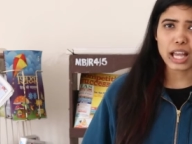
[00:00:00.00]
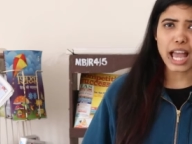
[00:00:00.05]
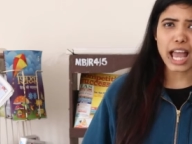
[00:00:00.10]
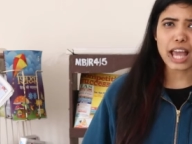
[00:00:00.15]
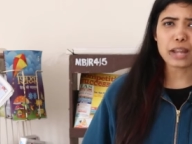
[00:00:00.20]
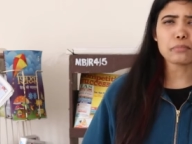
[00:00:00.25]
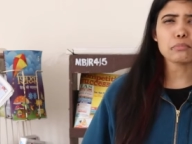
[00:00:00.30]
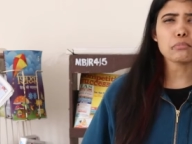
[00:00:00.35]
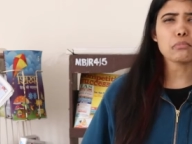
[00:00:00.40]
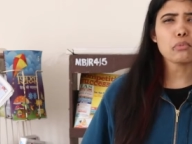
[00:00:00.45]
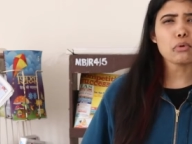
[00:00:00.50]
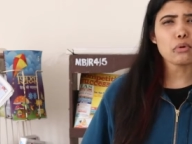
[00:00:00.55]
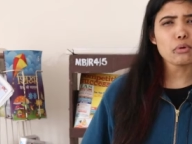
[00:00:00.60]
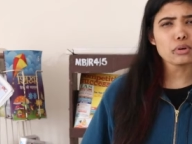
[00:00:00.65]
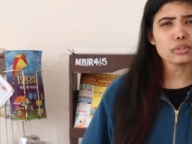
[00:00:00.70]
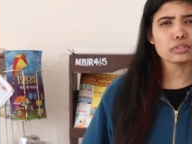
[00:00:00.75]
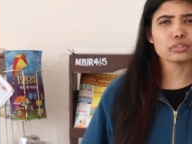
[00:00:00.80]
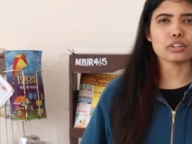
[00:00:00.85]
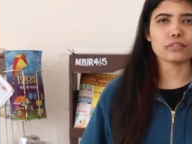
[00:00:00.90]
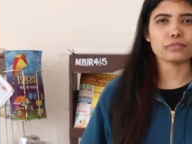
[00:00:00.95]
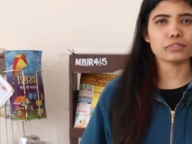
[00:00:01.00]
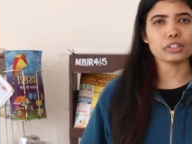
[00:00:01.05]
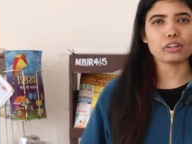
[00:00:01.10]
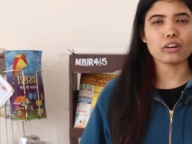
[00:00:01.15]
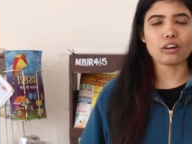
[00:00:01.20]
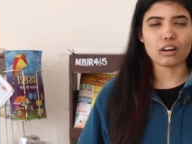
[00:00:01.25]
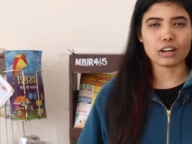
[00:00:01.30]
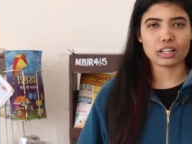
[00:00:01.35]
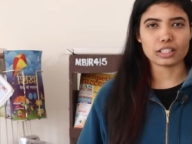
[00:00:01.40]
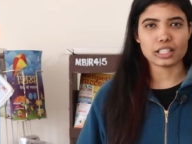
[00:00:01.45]
and most of the
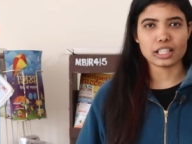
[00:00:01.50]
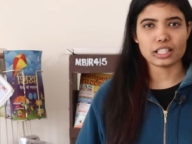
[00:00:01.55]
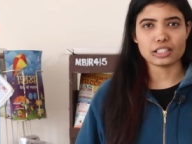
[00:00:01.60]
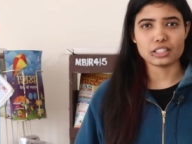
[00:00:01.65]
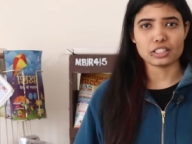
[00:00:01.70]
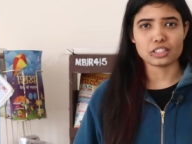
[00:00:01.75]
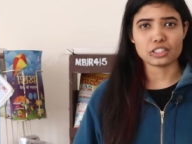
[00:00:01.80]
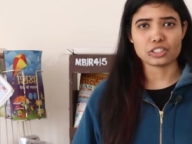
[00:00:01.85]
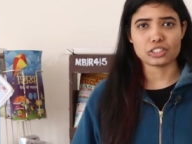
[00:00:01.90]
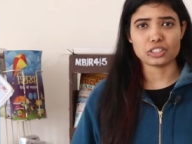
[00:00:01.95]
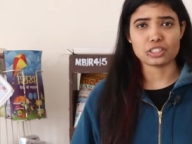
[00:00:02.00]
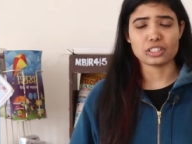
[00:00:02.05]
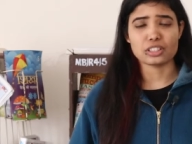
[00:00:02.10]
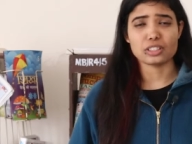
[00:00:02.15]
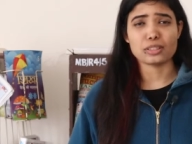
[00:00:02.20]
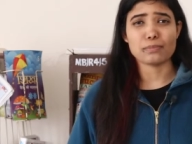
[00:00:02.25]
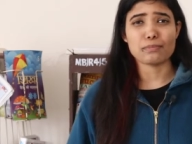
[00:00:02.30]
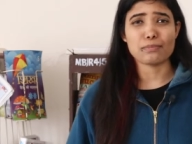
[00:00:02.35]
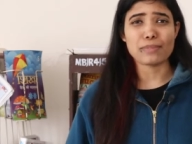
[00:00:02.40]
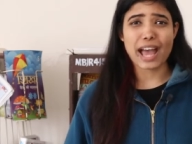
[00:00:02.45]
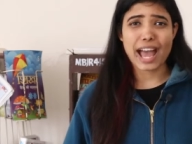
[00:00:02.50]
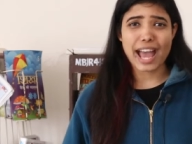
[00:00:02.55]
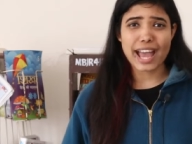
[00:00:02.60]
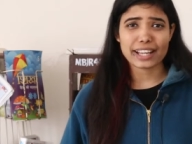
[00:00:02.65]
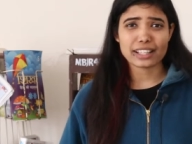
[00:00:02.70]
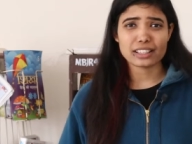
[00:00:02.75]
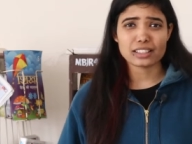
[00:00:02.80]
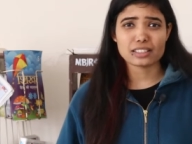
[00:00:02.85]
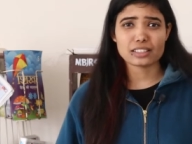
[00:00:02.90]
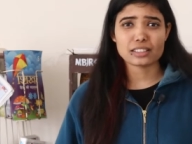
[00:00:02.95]
organizations, the
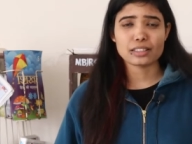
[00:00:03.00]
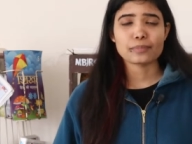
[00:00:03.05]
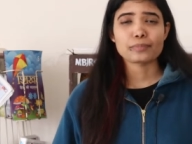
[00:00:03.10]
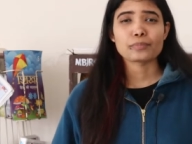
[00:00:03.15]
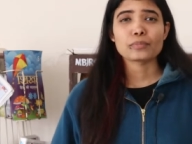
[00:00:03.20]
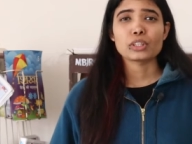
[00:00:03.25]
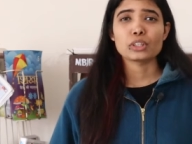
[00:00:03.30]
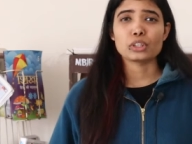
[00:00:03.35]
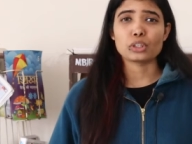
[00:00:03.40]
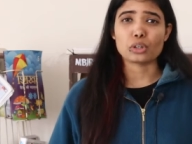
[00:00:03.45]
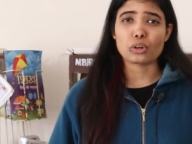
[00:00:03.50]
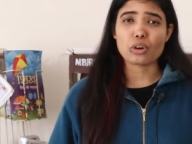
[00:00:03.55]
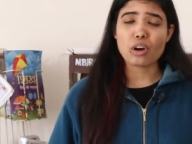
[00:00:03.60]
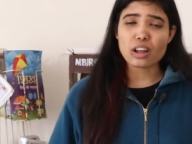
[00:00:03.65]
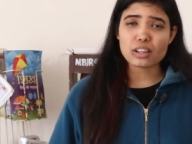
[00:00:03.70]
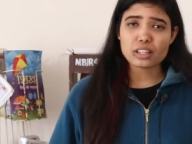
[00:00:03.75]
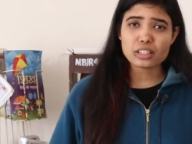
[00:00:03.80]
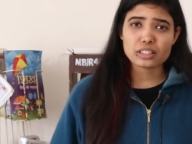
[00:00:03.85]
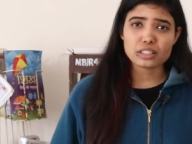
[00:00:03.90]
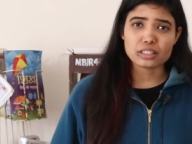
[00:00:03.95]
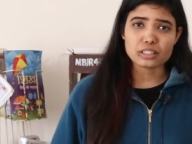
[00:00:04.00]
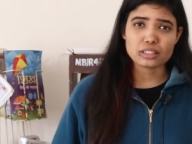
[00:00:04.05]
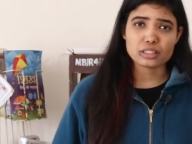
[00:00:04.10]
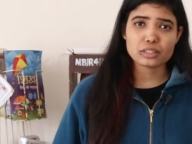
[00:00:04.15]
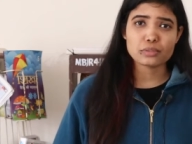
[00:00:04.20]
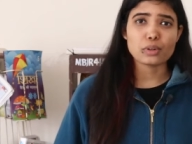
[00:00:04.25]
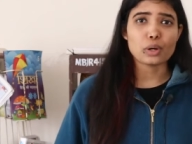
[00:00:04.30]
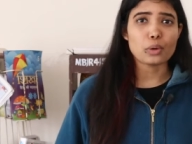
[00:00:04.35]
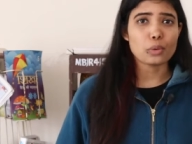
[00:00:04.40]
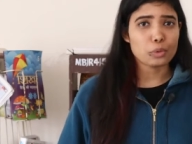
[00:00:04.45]
banks, the
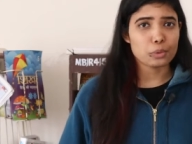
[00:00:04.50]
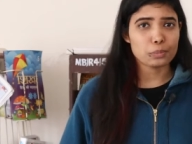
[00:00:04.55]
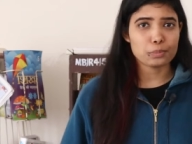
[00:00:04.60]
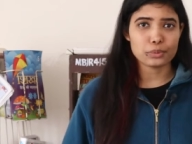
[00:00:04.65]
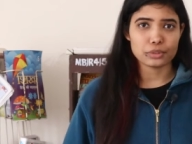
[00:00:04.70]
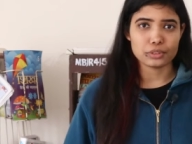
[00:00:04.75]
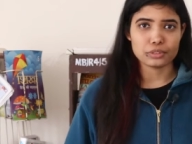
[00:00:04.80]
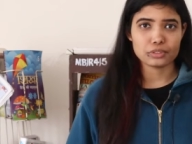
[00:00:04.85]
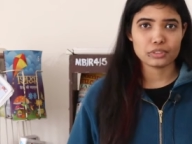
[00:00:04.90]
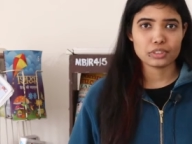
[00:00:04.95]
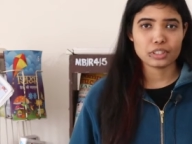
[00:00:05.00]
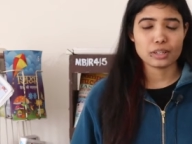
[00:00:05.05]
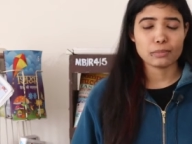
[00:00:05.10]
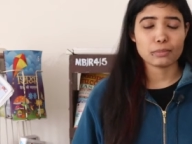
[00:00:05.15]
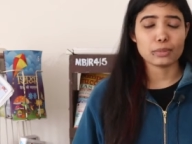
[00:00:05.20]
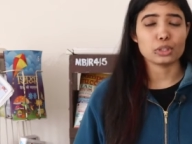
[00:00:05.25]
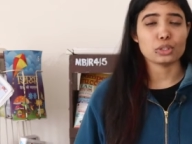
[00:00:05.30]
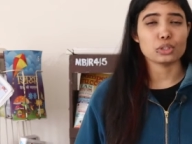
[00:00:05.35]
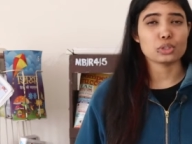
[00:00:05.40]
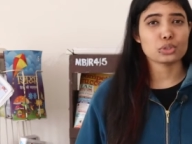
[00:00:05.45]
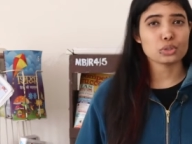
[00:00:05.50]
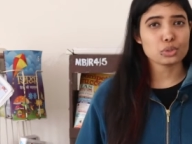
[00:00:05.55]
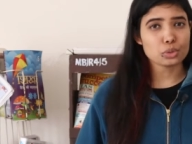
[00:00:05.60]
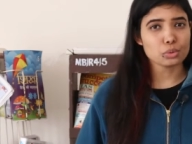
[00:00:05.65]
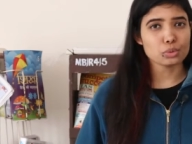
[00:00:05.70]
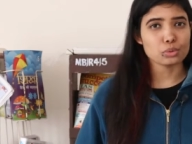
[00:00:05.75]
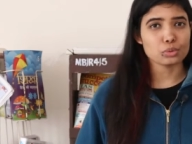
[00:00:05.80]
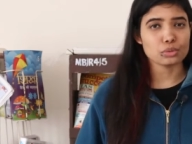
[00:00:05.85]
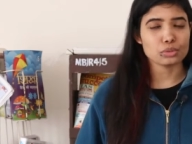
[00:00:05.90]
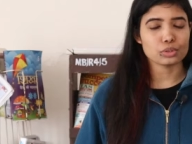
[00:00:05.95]
colleges were open but the,
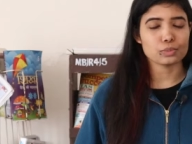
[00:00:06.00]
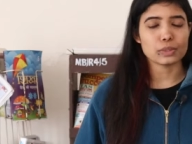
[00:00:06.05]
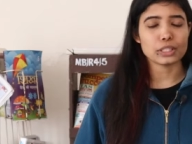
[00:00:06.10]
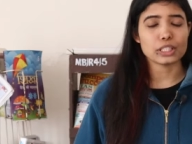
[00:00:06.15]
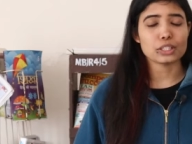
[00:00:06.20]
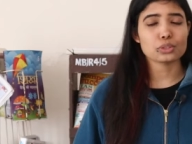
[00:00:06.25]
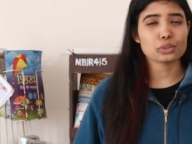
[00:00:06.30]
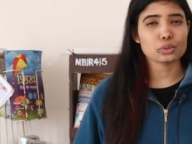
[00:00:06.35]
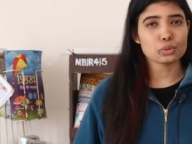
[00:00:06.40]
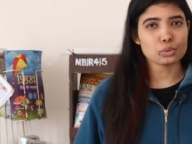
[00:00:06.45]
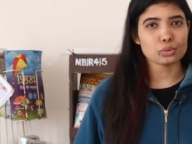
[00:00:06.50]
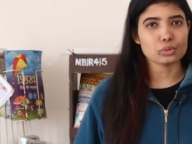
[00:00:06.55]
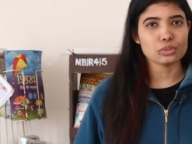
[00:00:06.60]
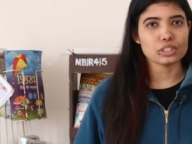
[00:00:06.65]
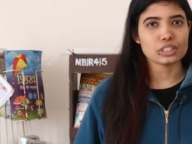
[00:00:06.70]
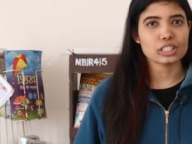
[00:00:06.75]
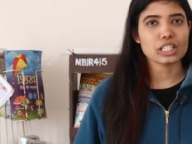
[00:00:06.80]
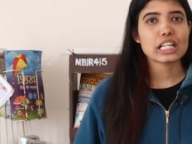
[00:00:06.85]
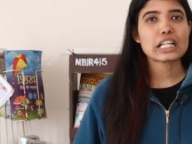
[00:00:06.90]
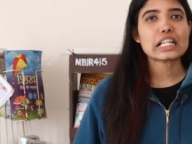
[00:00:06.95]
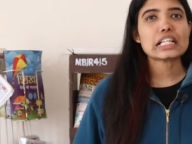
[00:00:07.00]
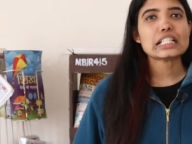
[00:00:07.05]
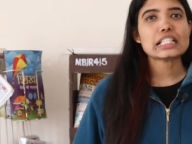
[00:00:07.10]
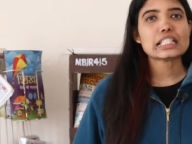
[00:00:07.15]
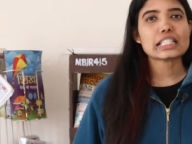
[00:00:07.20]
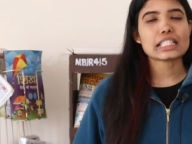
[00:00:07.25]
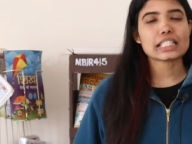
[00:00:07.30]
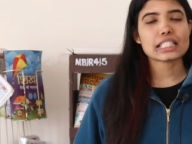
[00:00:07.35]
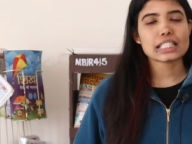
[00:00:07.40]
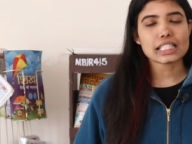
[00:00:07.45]
but the schools
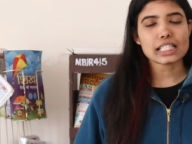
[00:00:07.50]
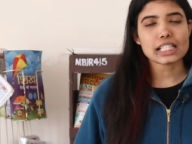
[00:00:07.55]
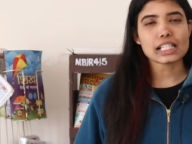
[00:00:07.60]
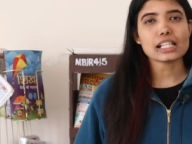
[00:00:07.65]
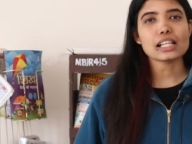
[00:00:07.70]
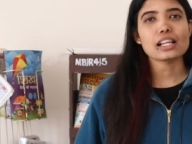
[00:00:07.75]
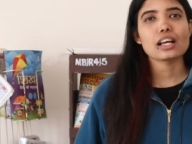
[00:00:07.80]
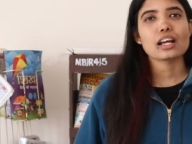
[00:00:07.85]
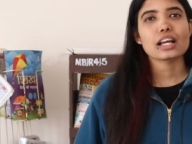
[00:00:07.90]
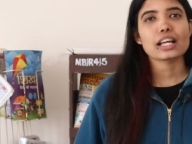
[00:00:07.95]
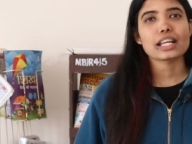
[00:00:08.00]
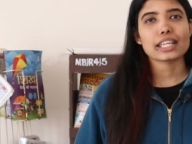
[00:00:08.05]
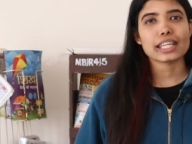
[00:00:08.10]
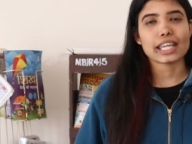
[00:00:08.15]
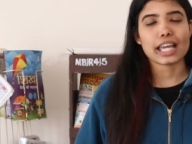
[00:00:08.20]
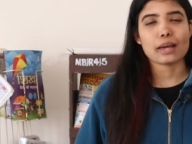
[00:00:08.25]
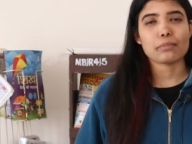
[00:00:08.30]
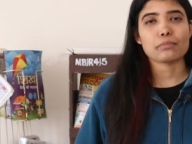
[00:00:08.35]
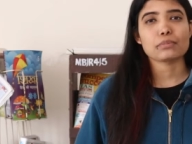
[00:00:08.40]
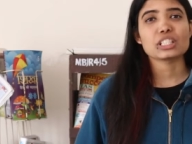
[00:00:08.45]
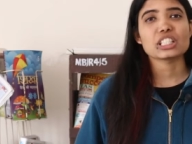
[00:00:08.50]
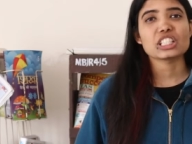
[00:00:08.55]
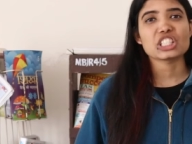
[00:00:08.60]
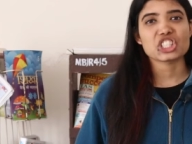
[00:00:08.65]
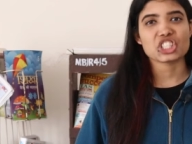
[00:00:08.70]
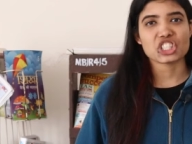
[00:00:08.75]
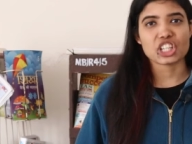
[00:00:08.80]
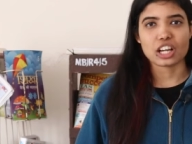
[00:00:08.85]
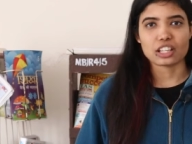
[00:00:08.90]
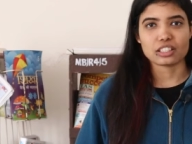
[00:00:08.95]
still kept
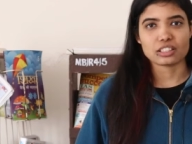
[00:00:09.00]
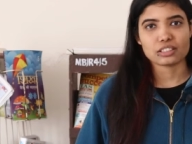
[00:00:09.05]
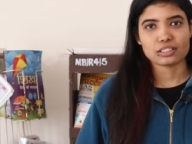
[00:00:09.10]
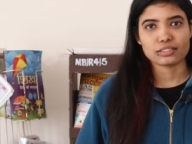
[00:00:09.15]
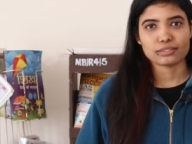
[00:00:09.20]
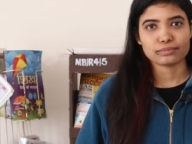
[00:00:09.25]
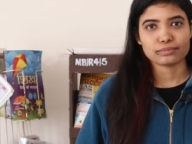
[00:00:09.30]
shut.